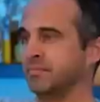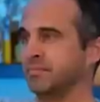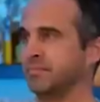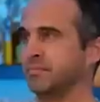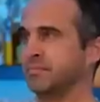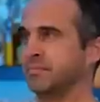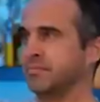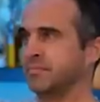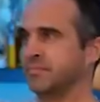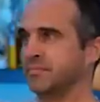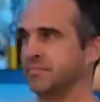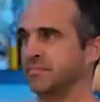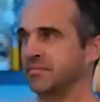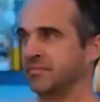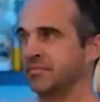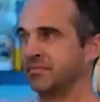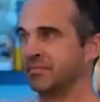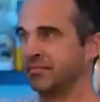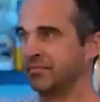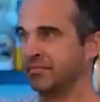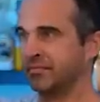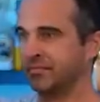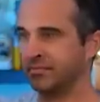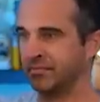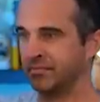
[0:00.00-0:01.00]

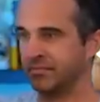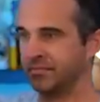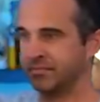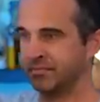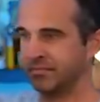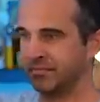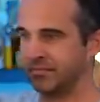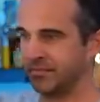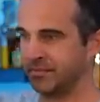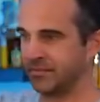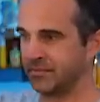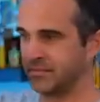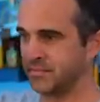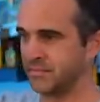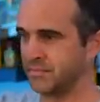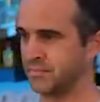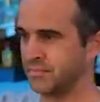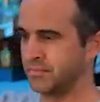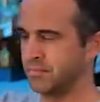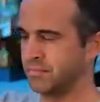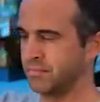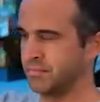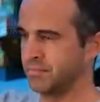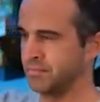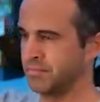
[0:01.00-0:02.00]

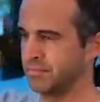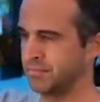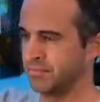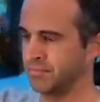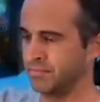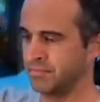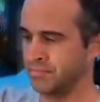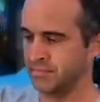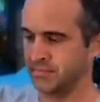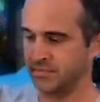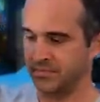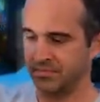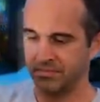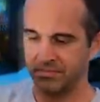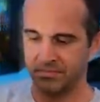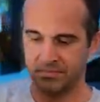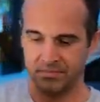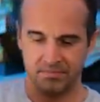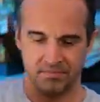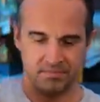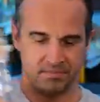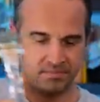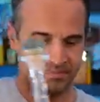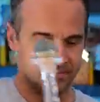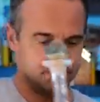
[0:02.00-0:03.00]

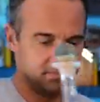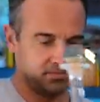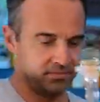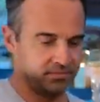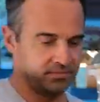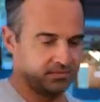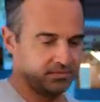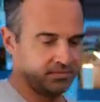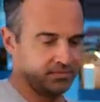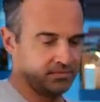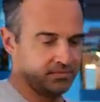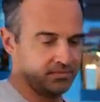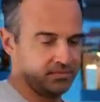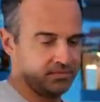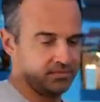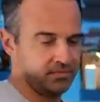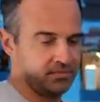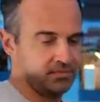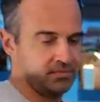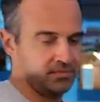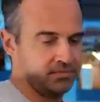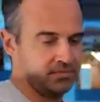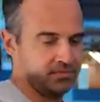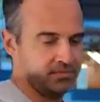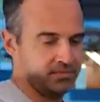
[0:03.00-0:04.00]

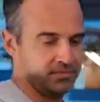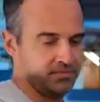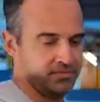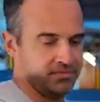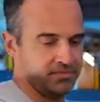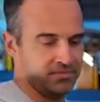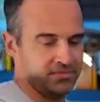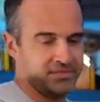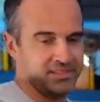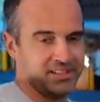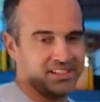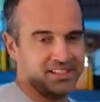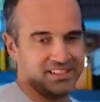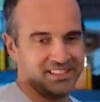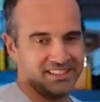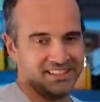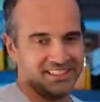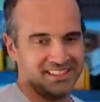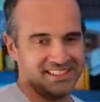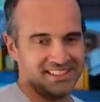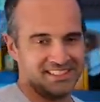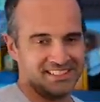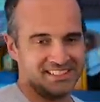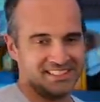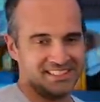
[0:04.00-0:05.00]

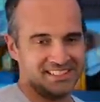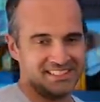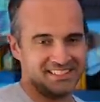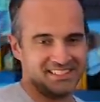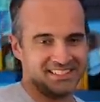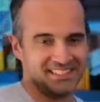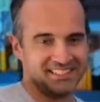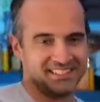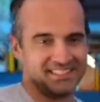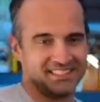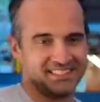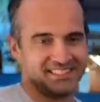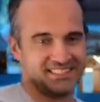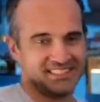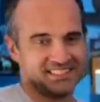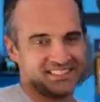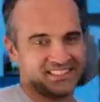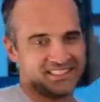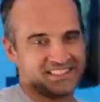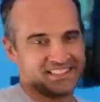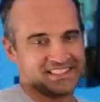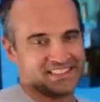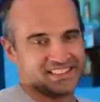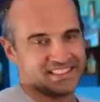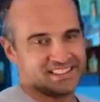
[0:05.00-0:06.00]

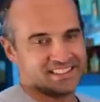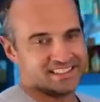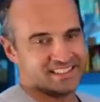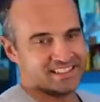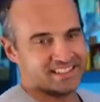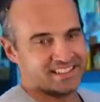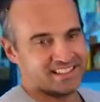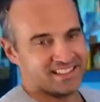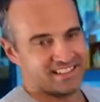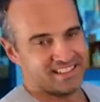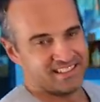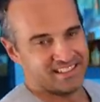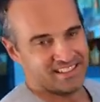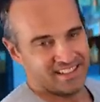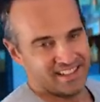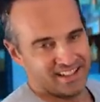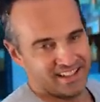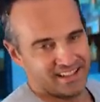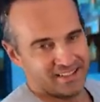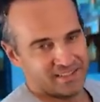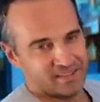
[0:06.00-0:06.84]
The person shown says nothing.